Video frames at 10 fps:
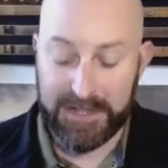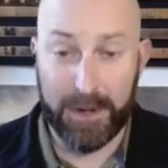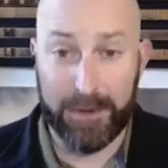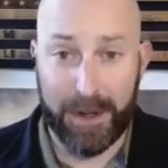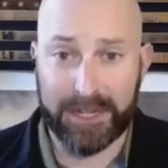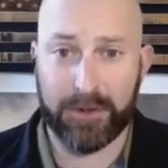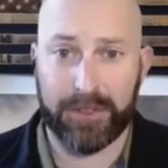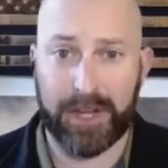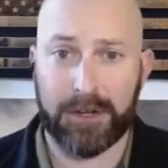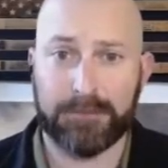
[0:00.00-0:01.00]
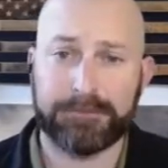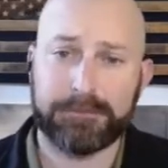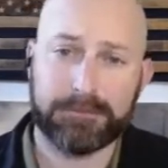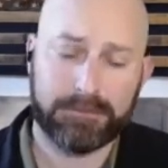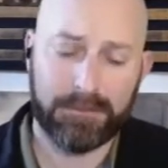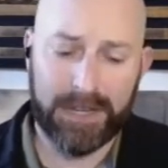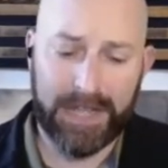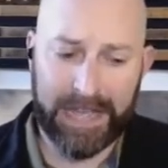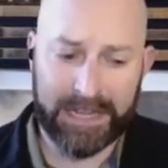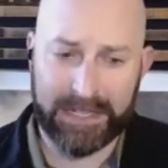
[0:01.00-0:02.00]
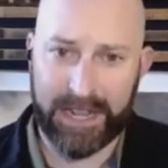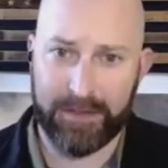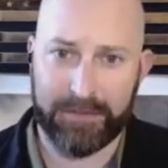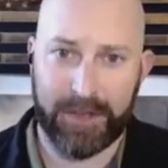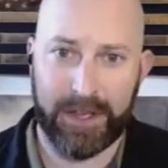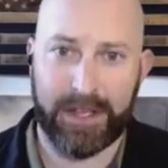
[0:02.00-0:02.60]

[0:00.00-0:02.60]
Spent about a year there and have